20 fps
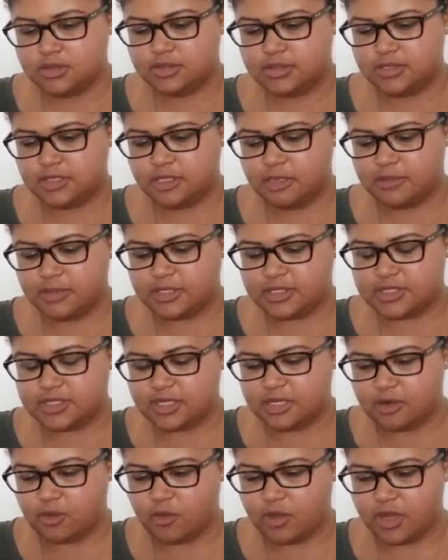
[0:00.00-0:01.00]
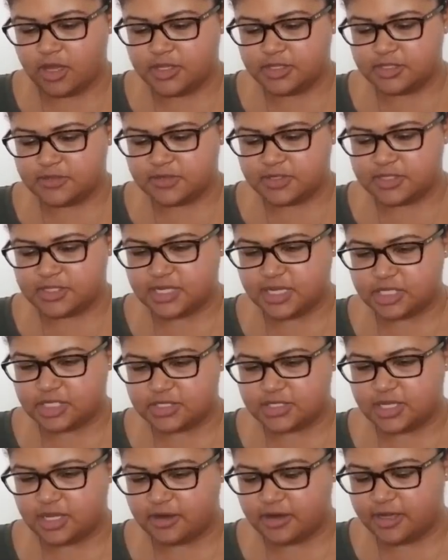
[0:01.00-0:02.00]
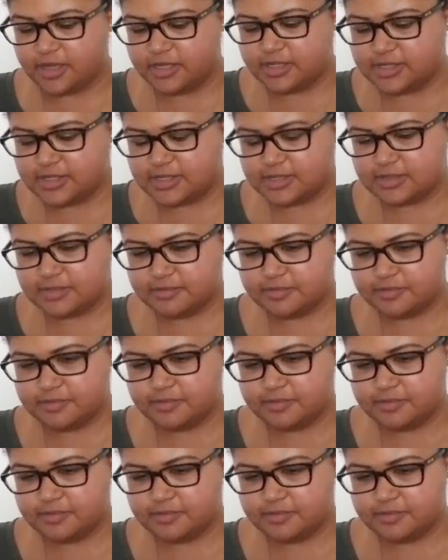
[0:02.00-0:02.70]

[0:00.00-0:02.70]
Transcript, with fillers: Tell me about this Ten of Wands for Sagittarius.